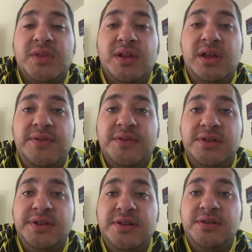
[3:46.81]
if
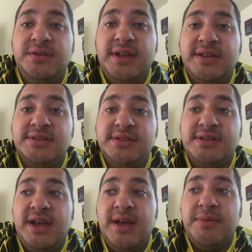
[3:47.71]
Khalil takes the
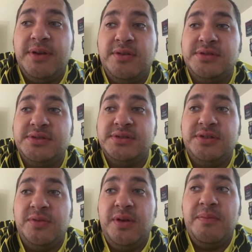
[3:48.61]
time and goes, you
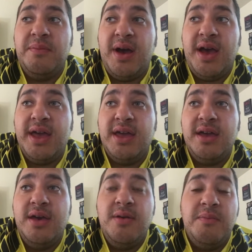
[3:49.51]
know what, my
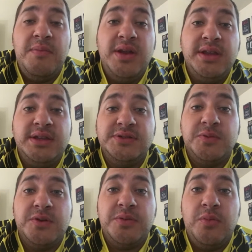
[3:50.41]
money is
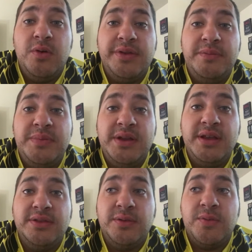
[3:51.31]
worth more than
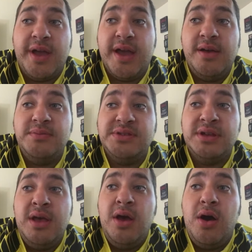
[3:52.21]
beating the Rams,
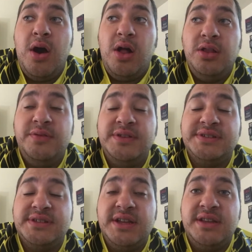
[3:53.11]
all of a
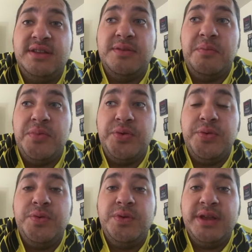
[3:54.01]
sudden the
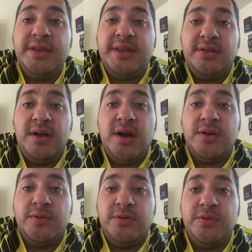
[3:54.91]
mood in that locker
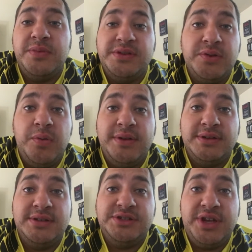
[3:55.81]
room is going
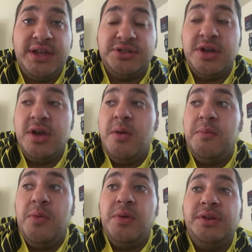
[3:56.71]
to change.
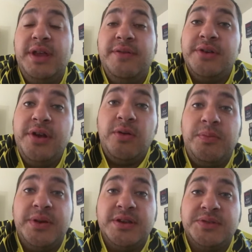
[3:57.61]
But we'll never know,
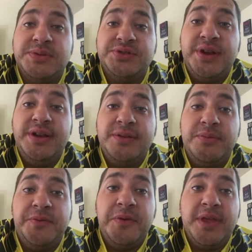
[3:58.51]
because we traded him
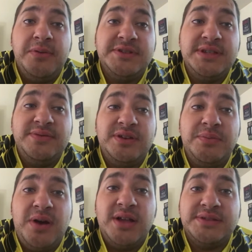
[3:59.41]
before that was even a
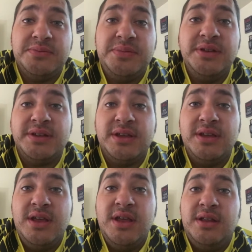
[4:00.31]
possibility.
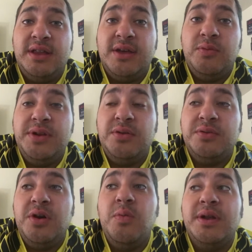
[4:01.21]
Like, we don't
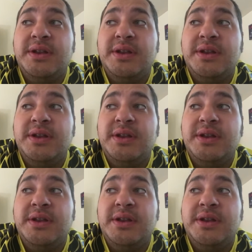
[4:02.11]
know what